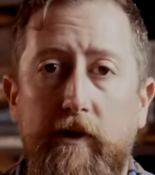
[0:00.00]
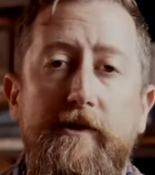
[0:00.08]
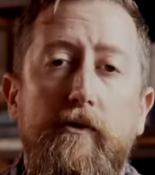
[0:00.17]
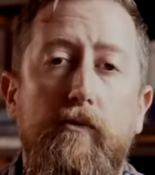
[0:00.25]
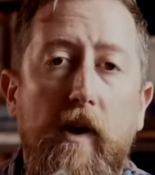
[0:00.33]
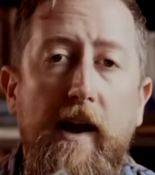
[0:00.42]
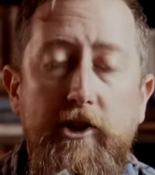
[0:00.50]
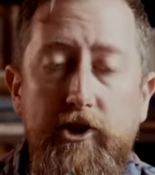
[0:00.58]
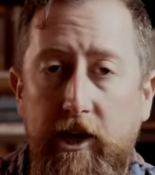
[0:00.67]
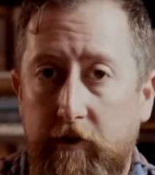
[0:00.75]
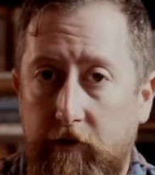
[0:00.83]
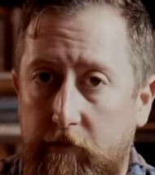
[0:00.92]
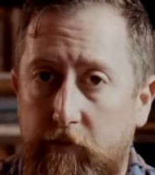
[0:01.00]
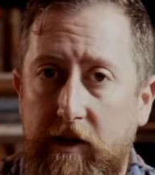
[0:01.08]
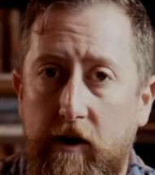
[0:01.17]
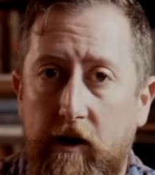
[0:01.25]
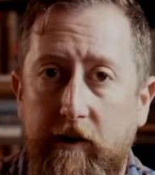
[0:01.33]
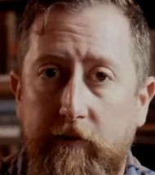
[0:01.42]
is the right channel to
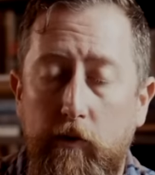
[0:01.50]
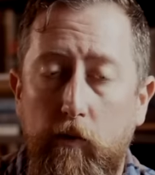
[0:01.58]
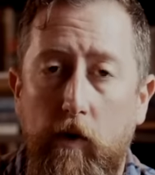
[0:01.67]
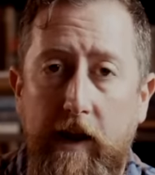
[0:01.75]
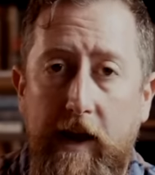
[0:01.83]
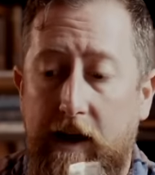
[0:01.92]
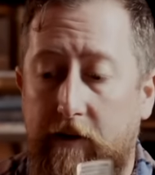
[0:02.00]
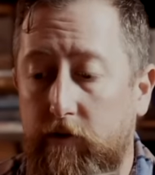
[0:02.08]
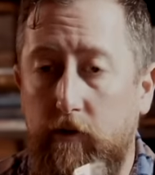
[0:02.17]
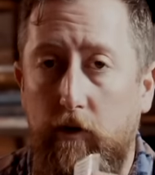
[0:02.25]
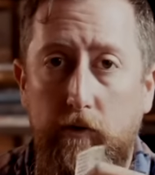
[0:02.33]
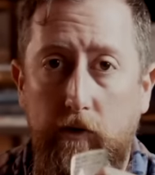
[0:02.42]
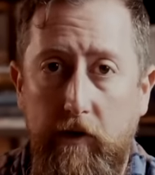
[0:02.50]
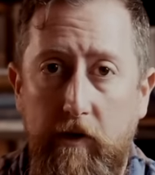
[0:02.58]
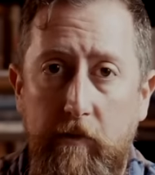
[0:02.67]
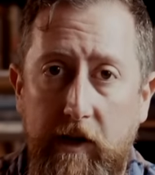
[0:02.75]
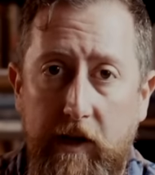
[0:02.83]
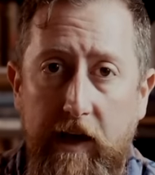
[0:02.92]
be on if you want to have local
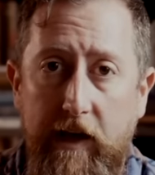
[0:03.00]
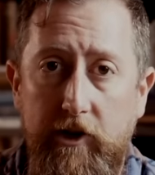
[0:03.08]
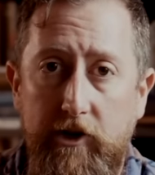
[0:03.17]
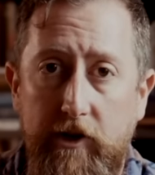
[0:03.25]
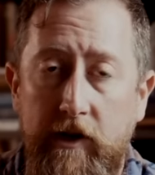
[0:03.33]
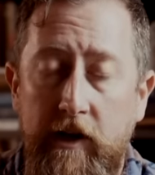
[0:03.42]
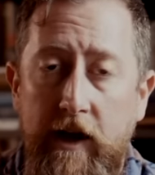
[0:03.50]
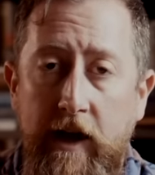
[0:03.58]
communication.